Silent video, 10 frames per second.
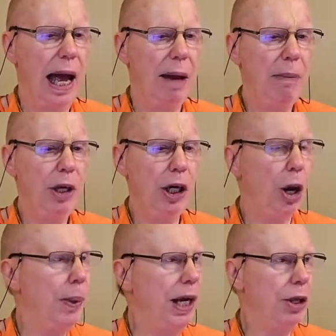
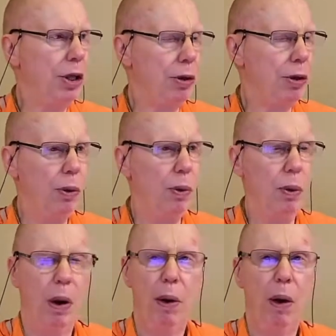going through
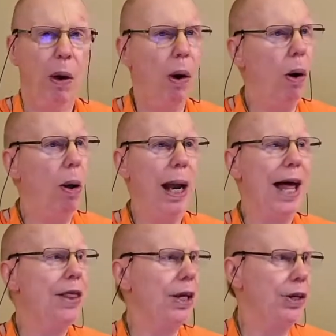all
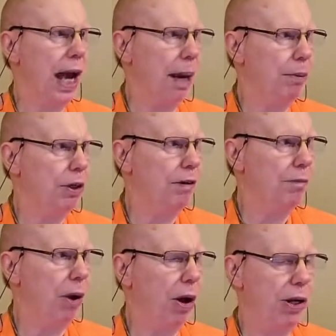other types of
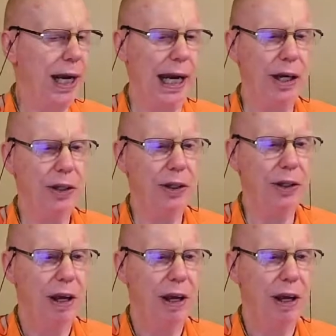bodies